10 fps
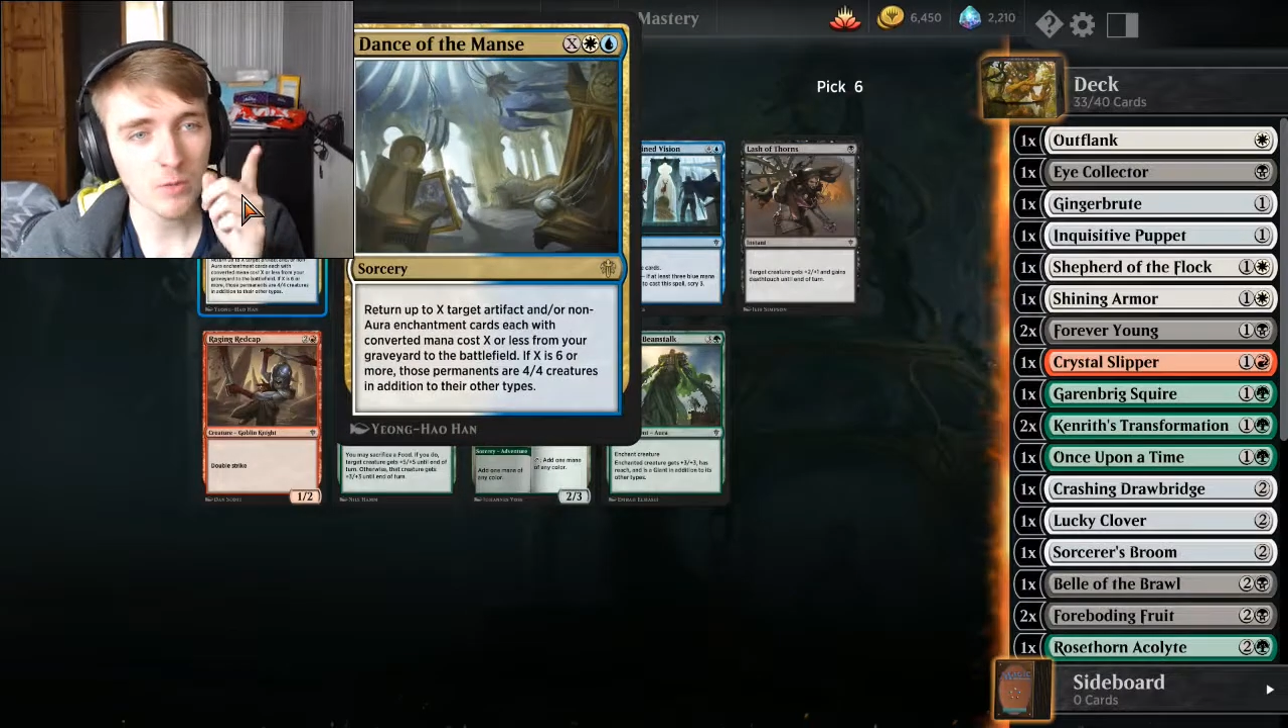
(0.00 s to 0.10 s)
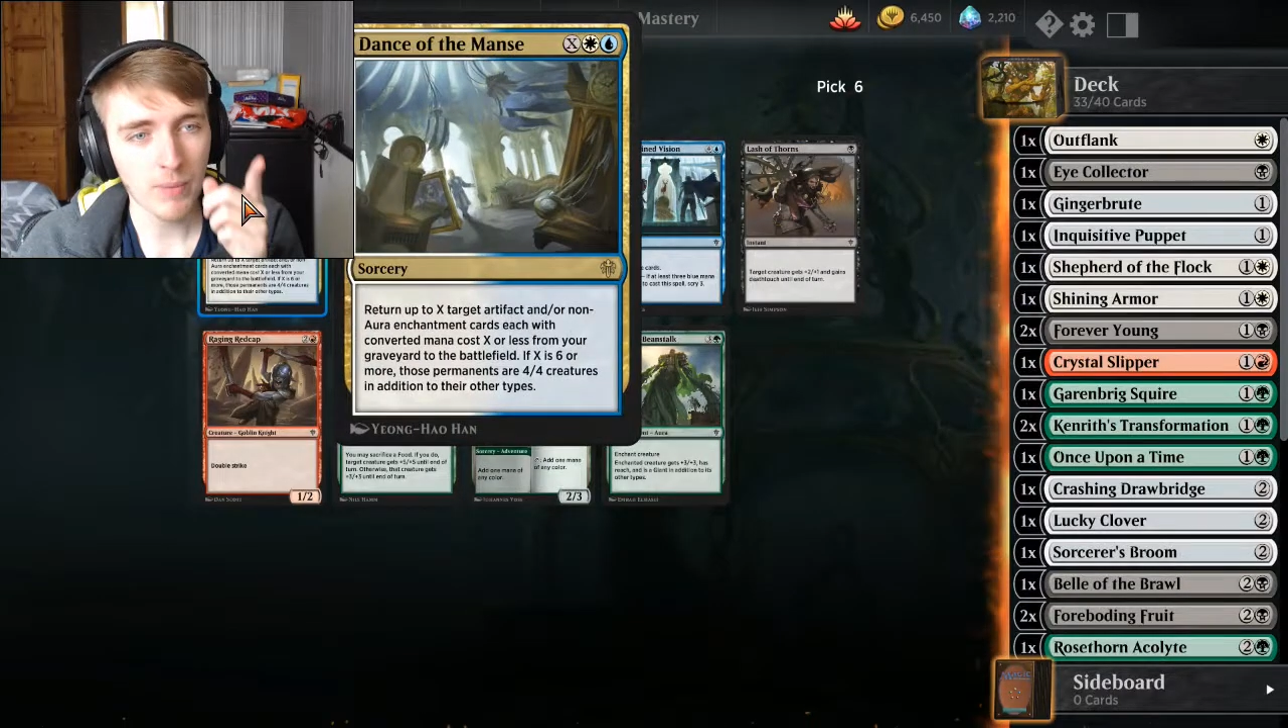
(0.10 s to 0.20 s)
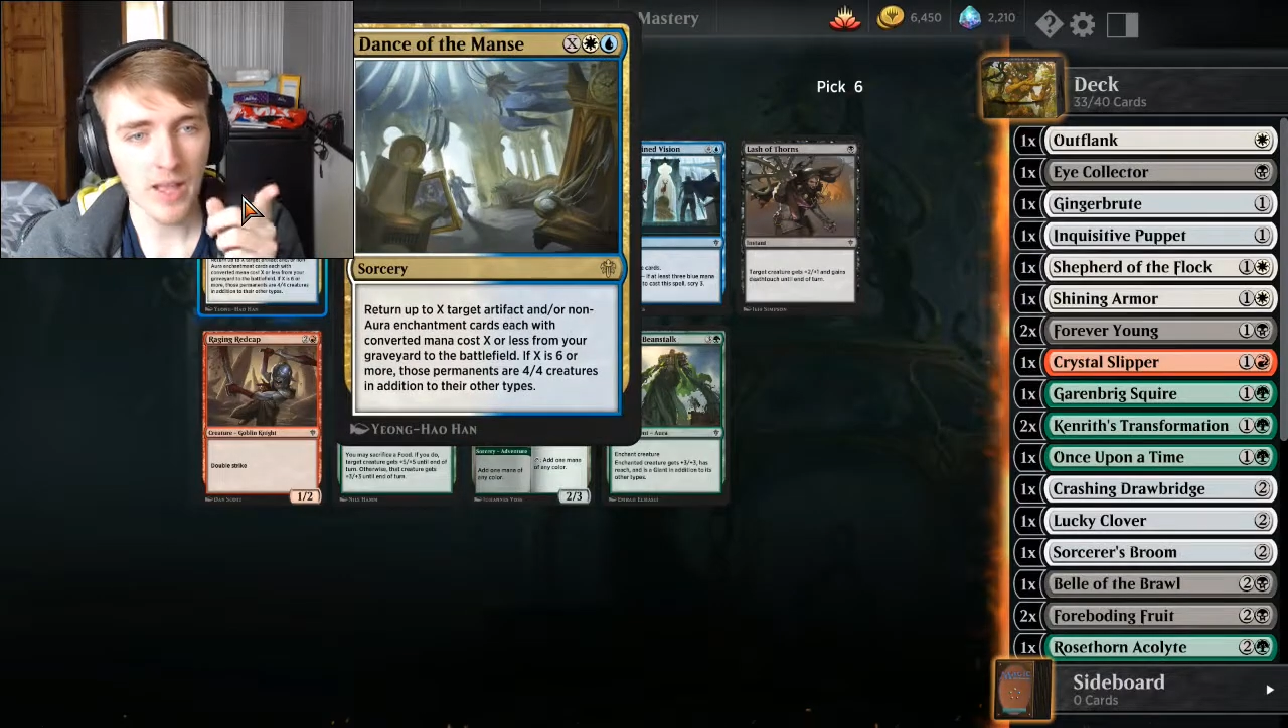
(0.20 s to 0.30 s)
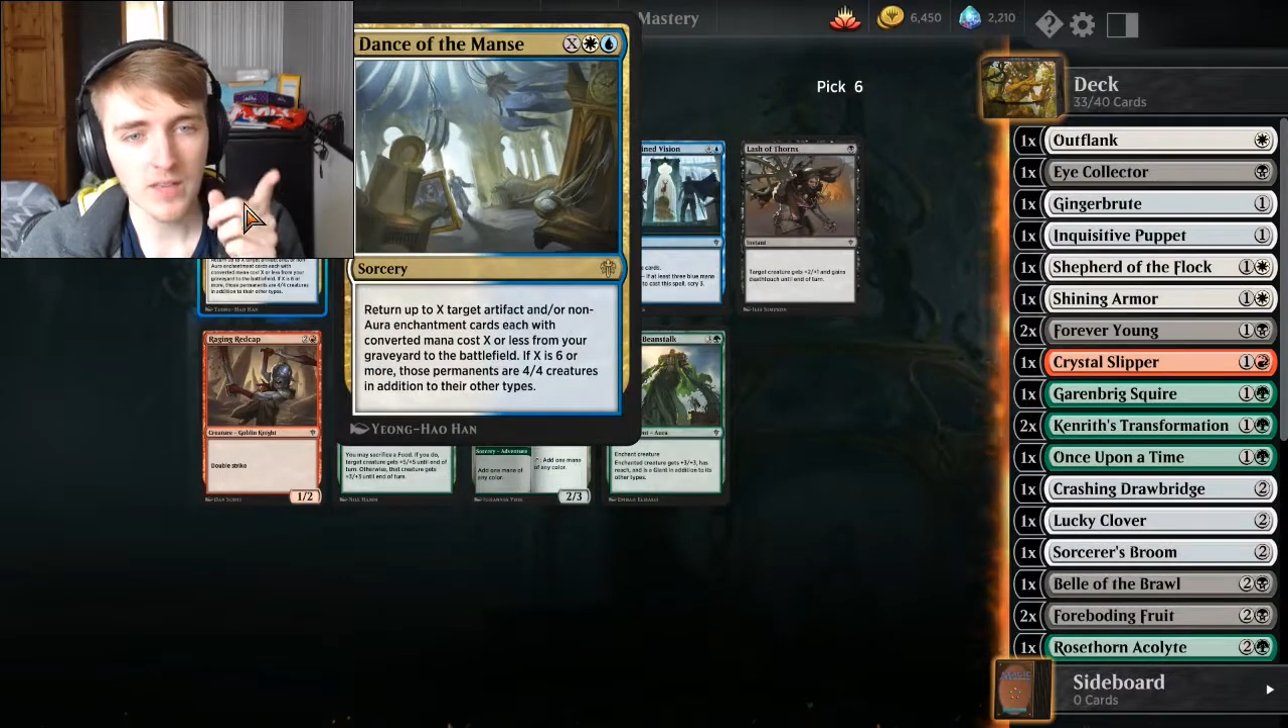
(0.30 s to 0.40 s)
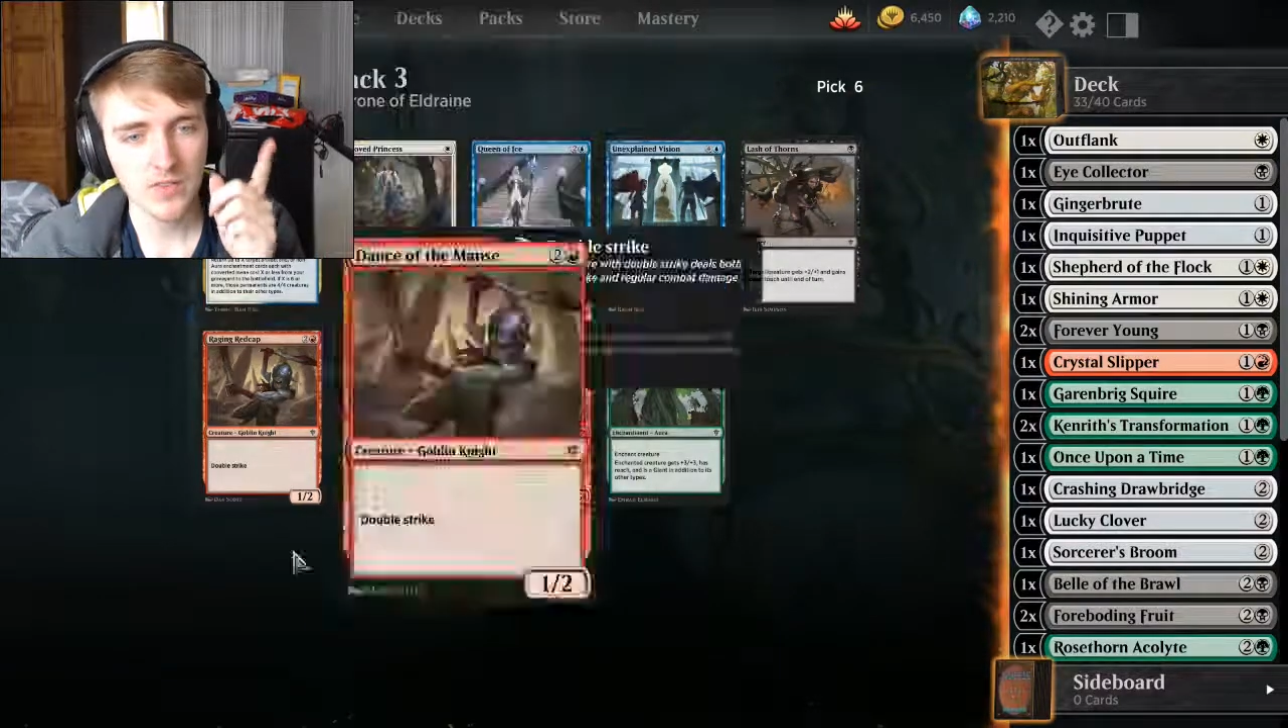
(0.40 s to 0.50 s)

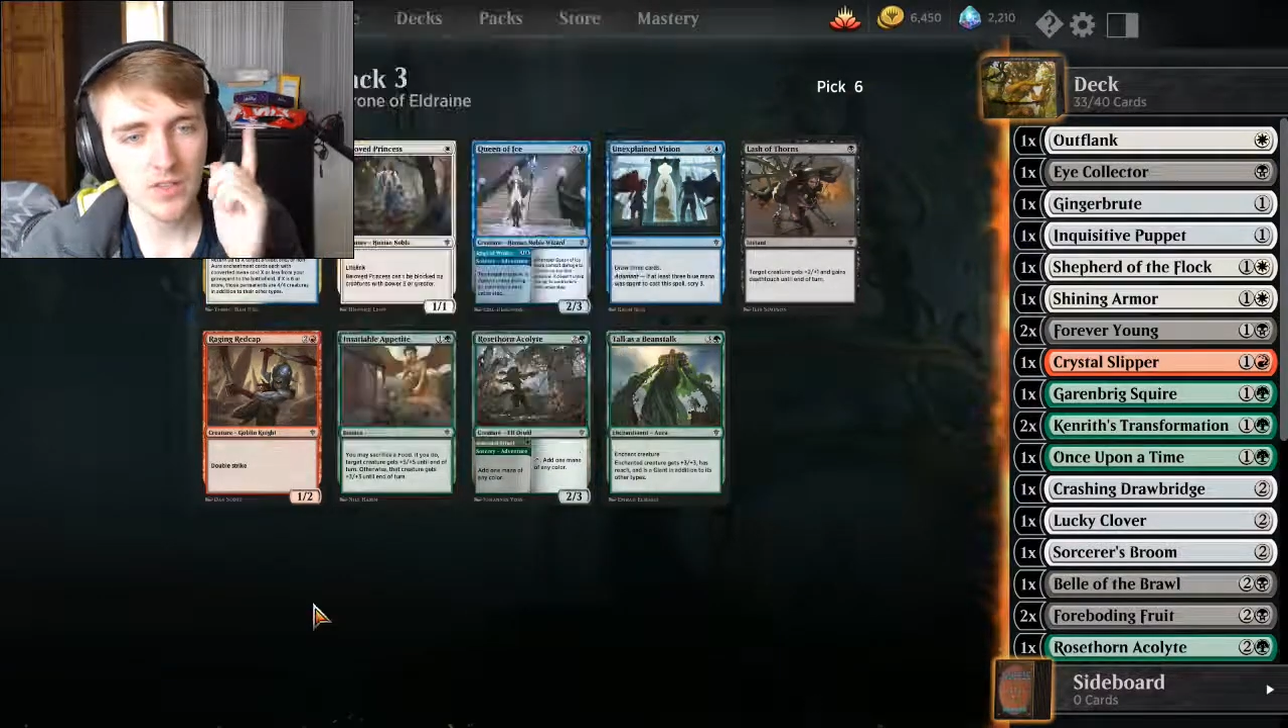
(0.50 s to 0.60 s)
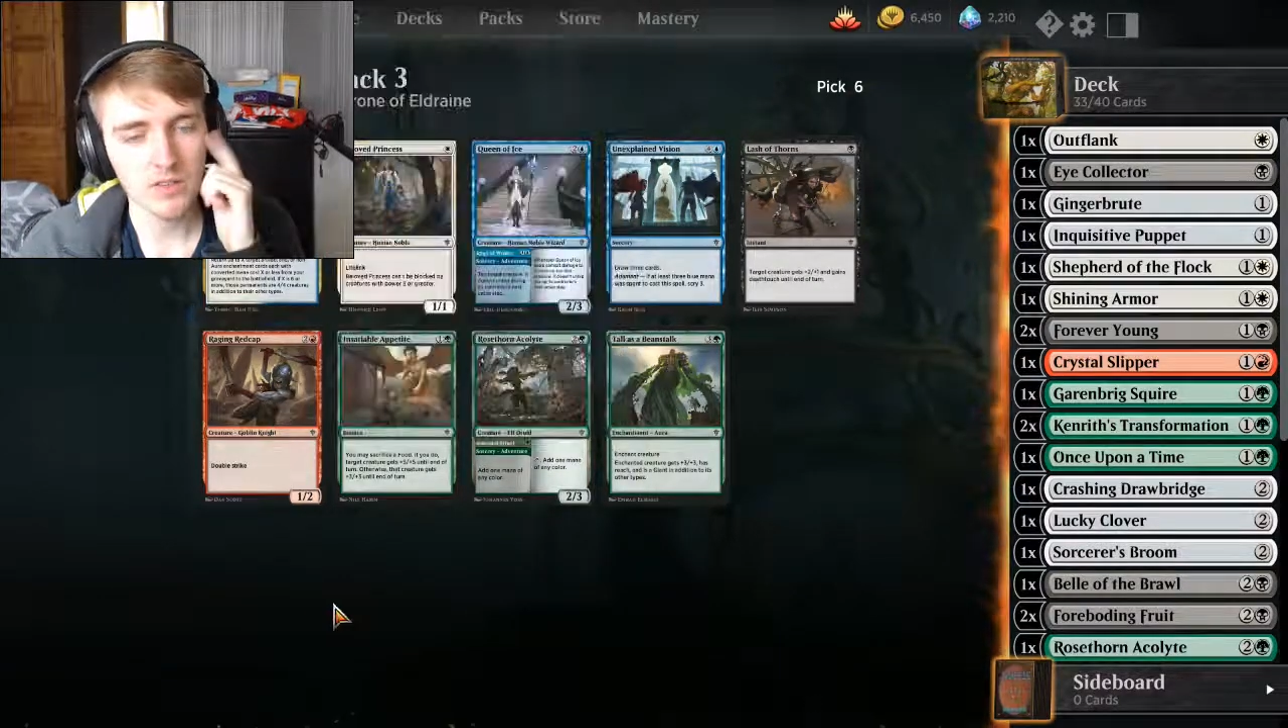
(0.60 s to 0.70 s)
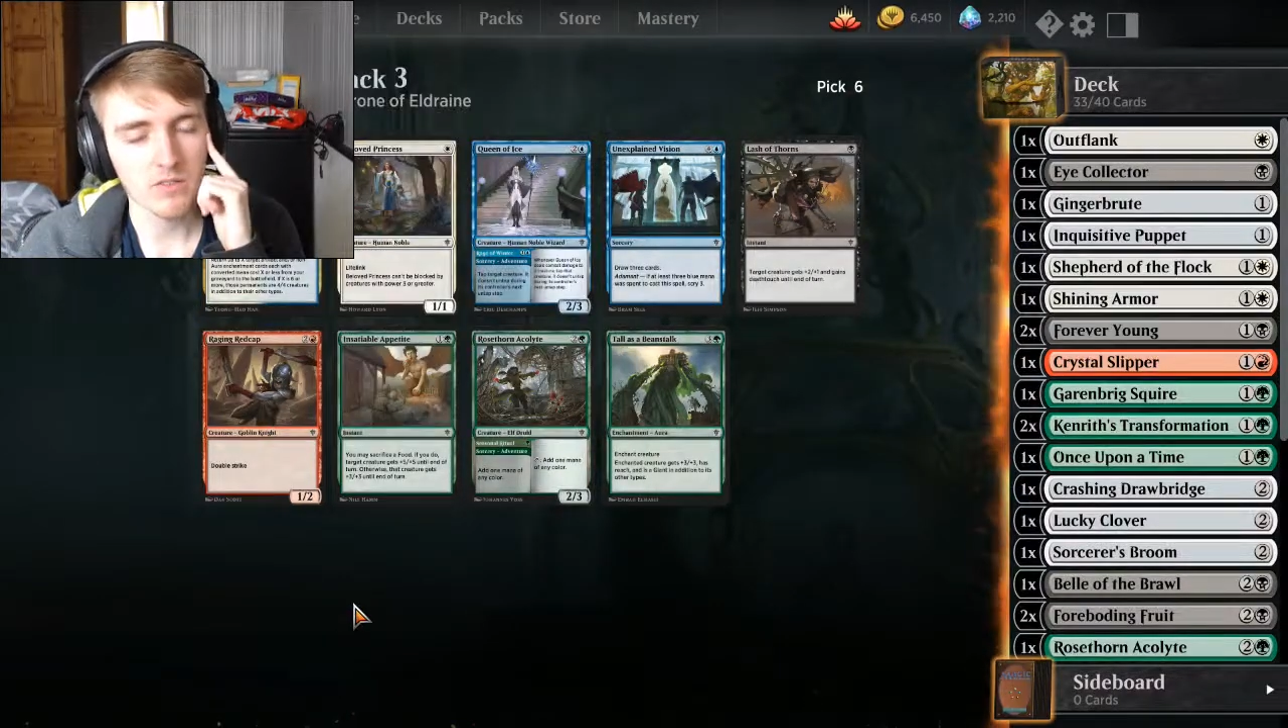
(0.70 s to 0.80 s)
pass on the